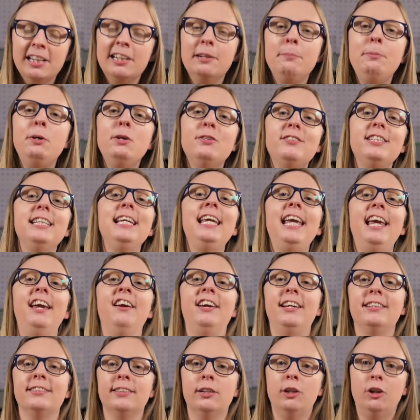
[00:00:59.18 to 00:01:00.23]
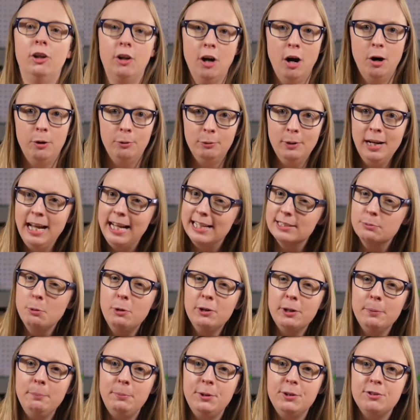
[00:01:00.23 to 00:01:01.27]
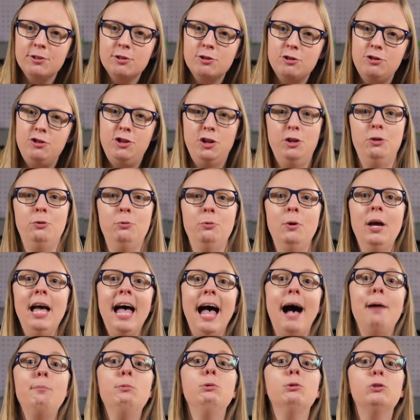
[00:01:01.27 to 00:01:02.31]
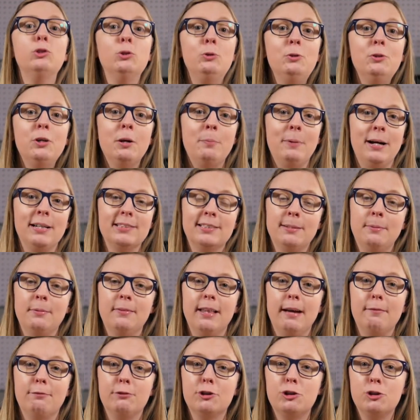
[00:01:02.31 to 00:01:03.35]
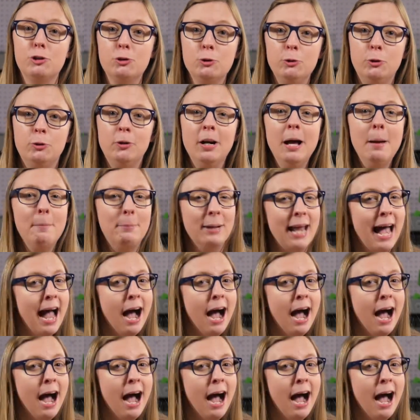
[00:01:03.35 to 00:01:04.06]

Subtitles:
Computing here is a goal. It's what computers do, and we'll talk about some of that for sure. But